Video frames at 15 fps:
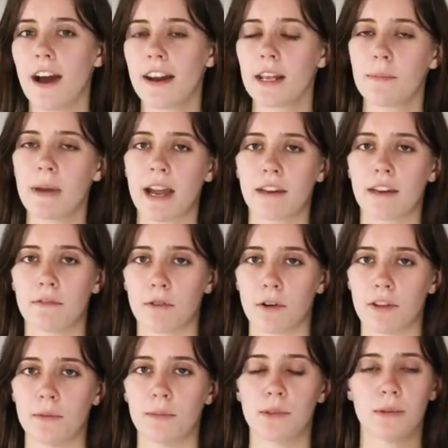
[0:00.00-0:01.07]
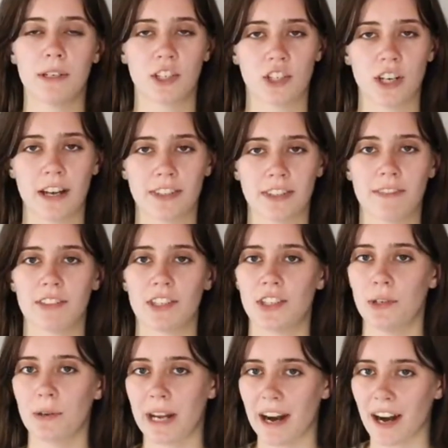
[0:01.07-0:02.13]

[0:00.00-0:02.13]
cutting back and forth between shots of the two